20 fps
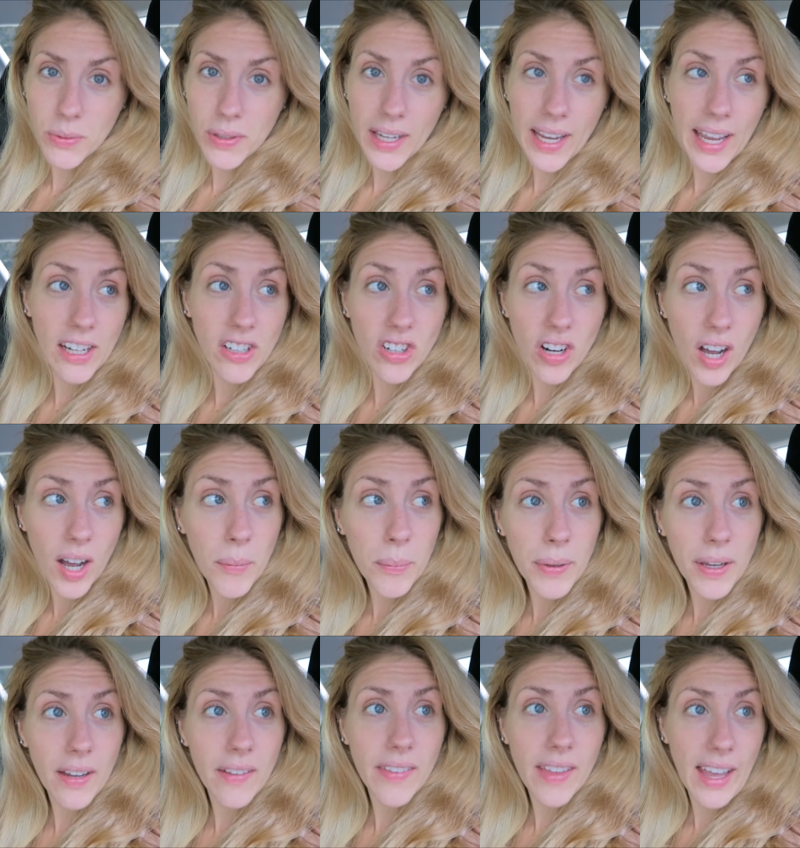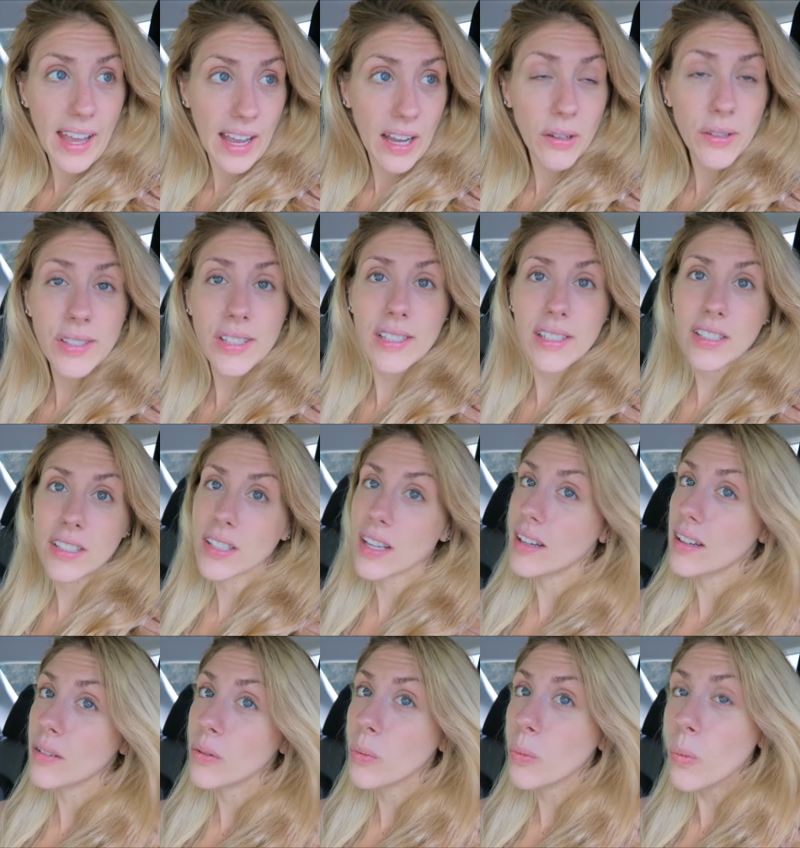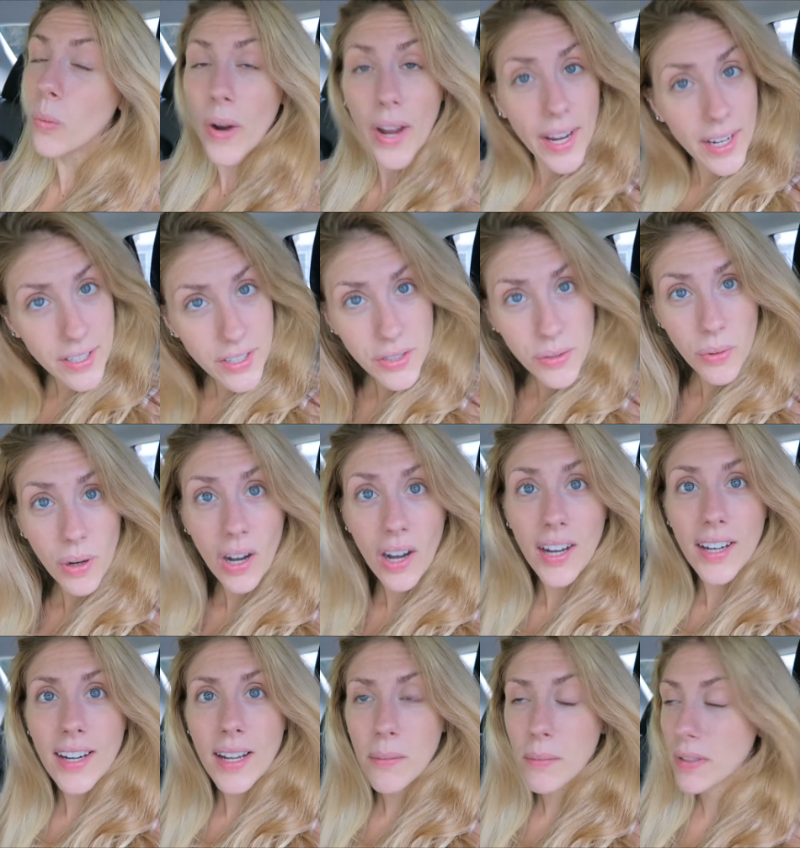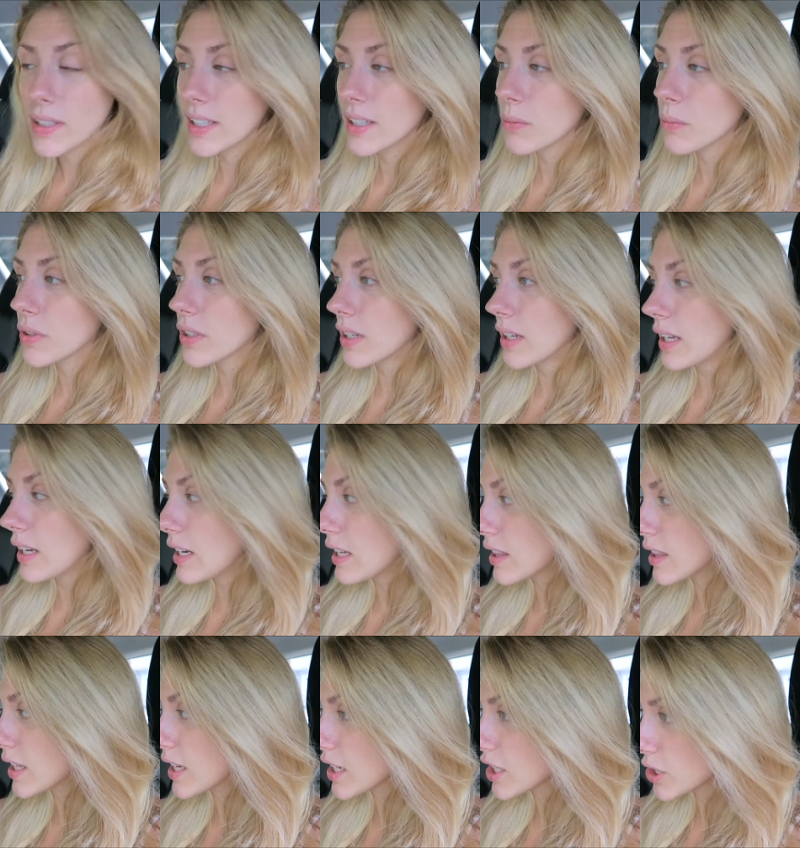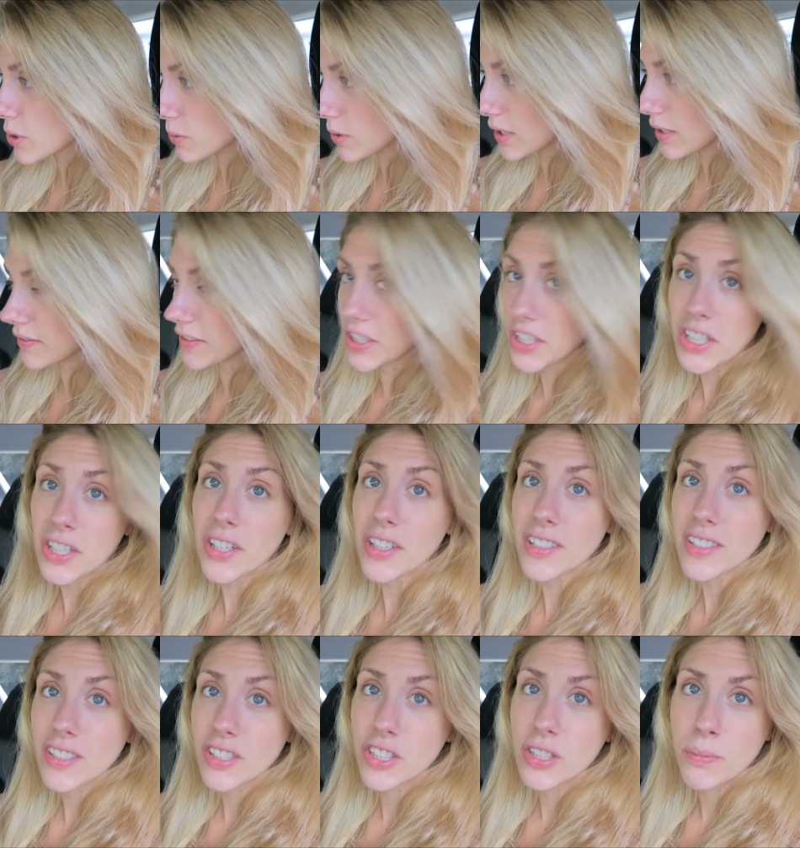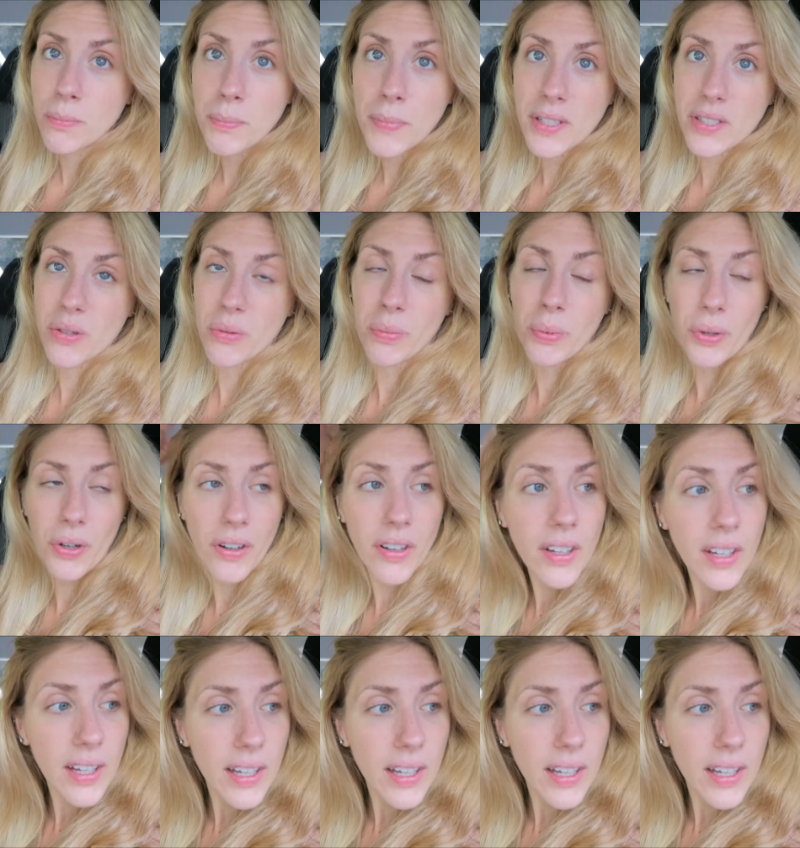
We cannot be in the house. It is way too hot. Emeline wouldn't eat anything. She wouldn't even nurse. It's just miserable.